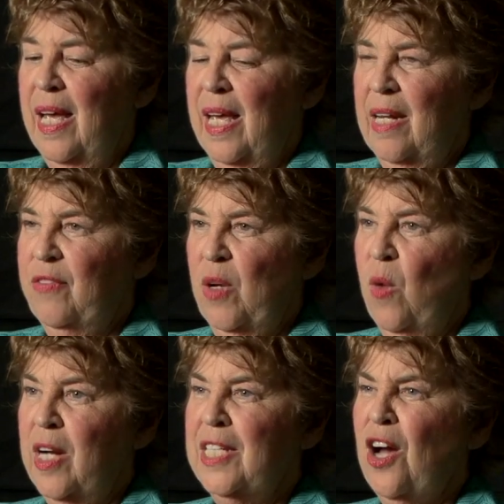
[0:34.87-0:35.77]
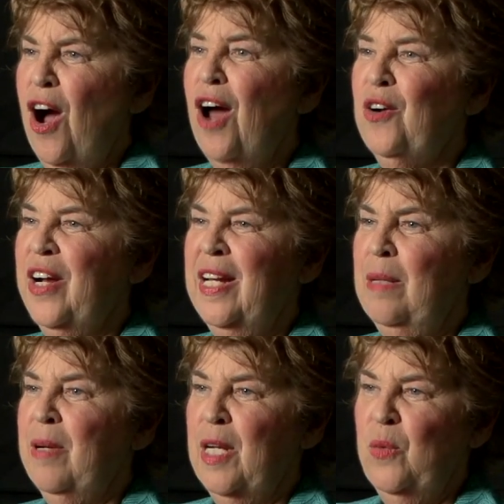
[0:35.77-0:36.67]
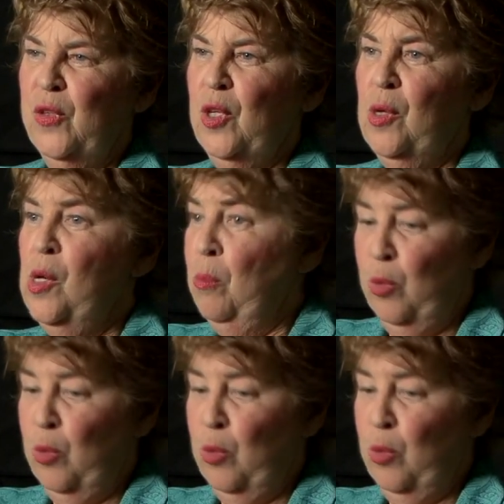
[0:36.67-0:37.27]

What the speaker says: And if they wanted to honor anybody with a